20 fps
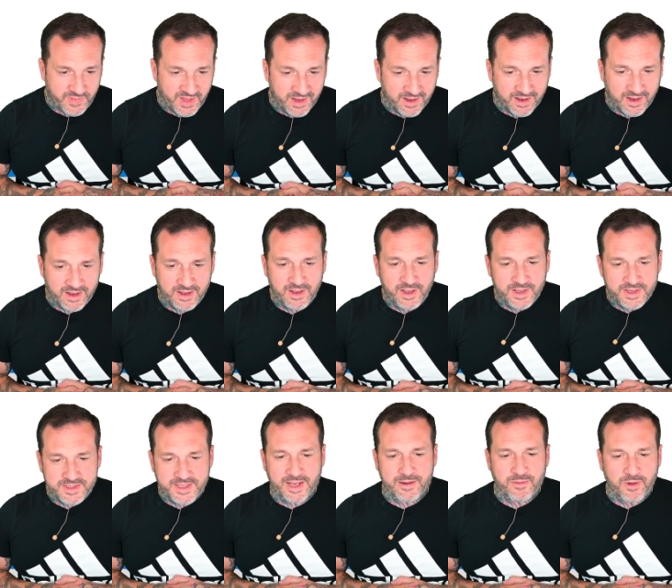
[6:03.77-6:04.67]
Uh,
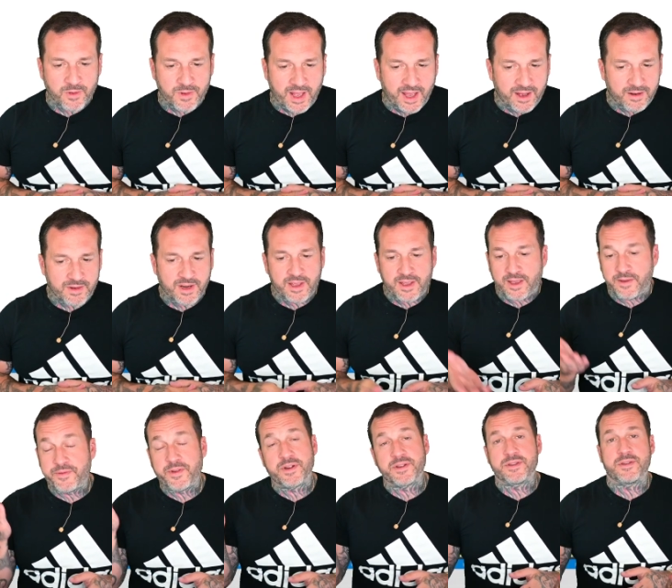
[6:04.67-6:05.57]
set row count.
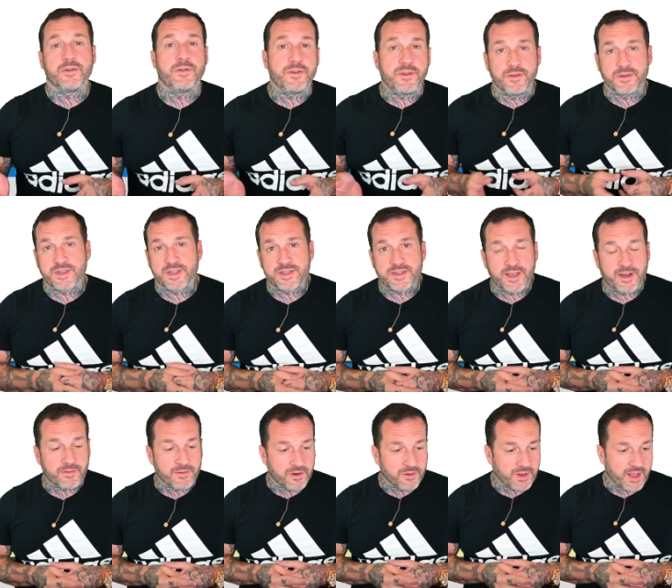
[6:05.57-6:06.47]
If you're still using
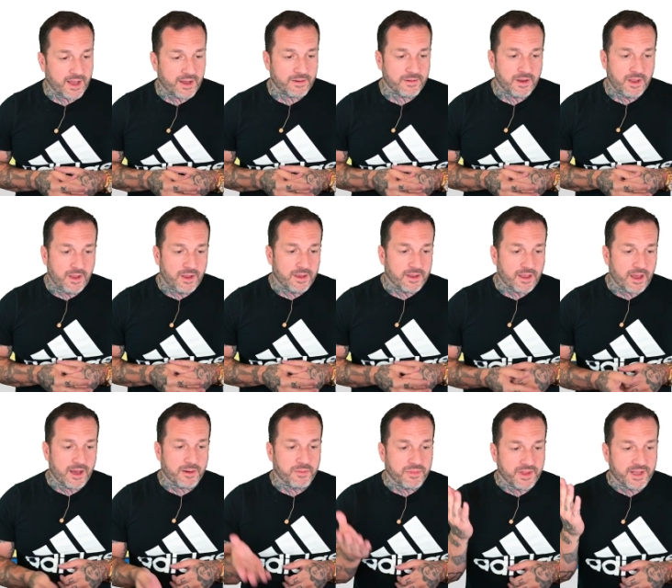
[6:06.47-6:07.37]
set row count,
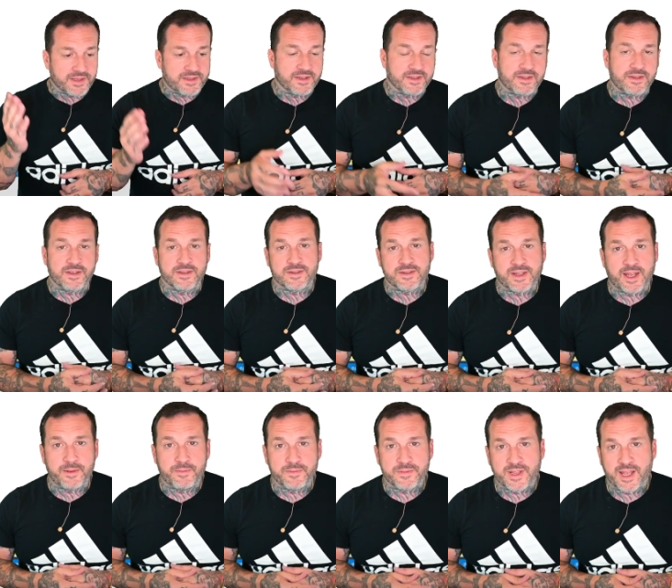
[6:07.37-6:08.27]
God bless. It's, it's
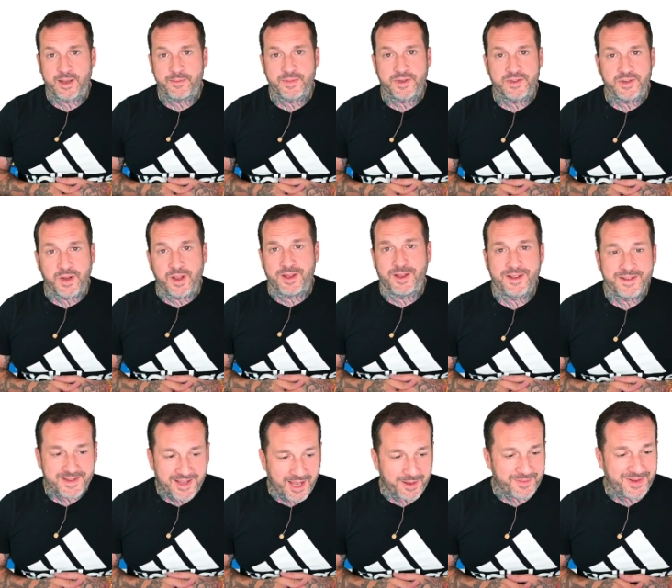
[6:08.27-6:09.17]
time, time, to,
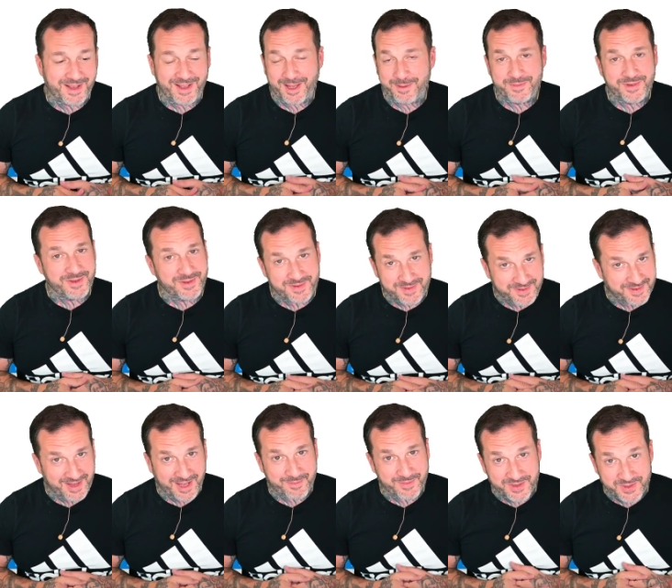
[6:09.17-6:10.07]
time, time, to,
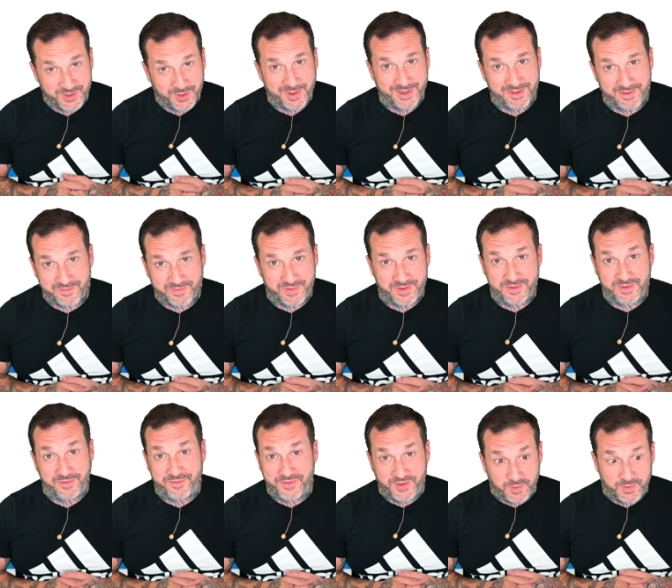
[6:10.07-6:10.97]
time to join the,
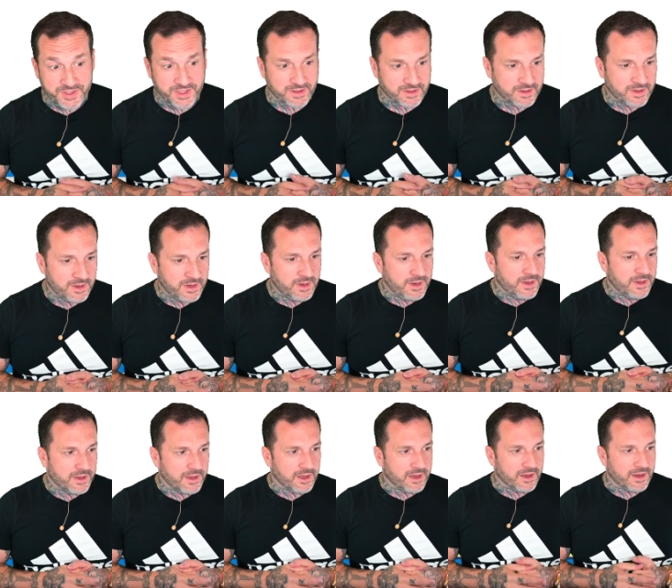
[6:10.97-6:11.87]
the future.
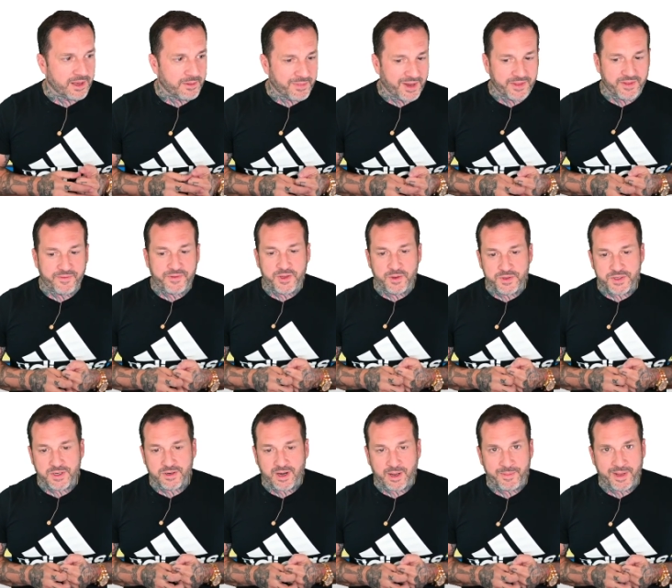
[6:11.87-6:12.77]
Uh, and by the
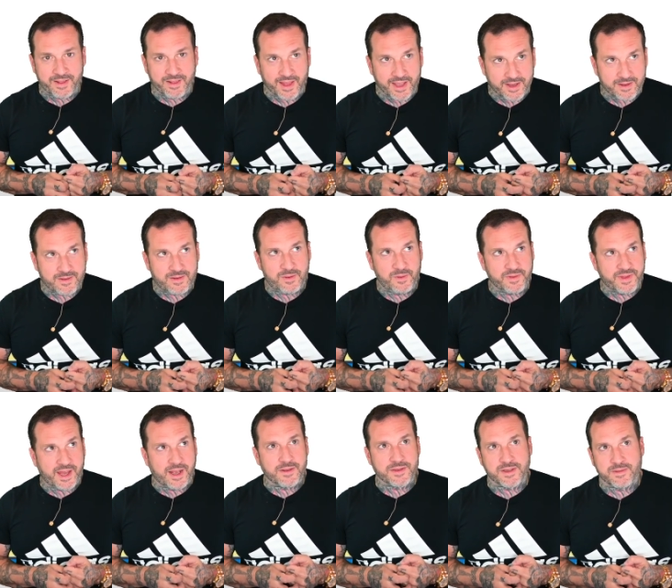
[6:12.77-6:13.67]
future, I mean like two
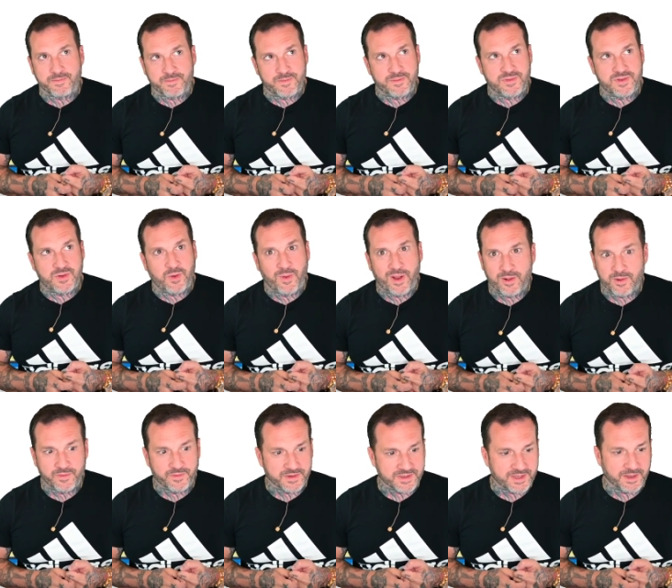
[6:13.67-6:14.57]
thousand
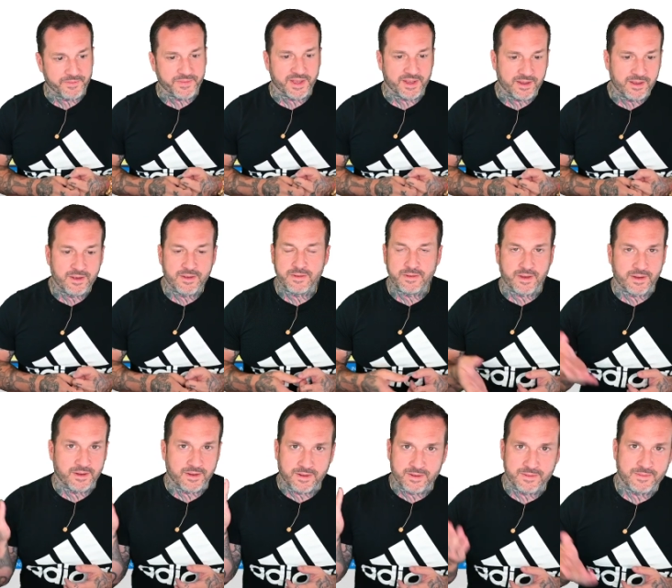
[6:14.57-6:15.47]
twelve or something.
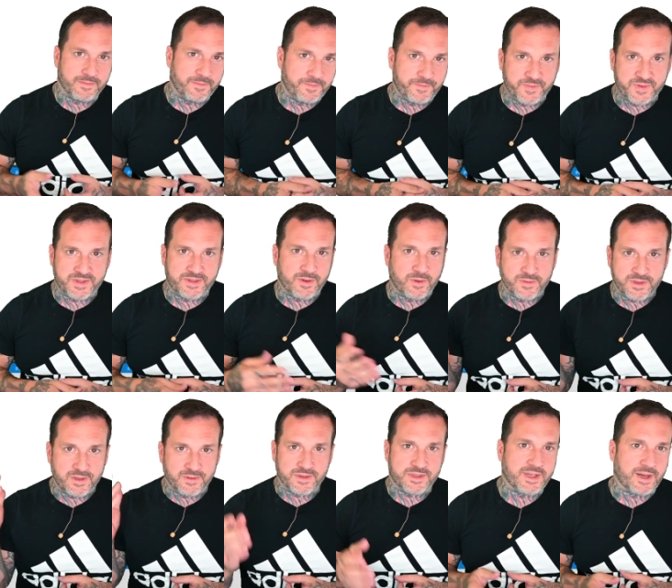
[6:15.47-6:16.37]
Uh,
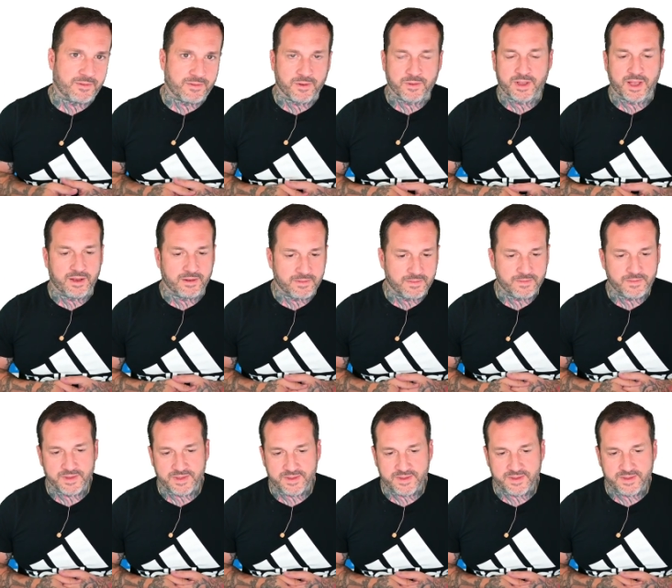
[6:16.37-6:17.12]
don't use set row count.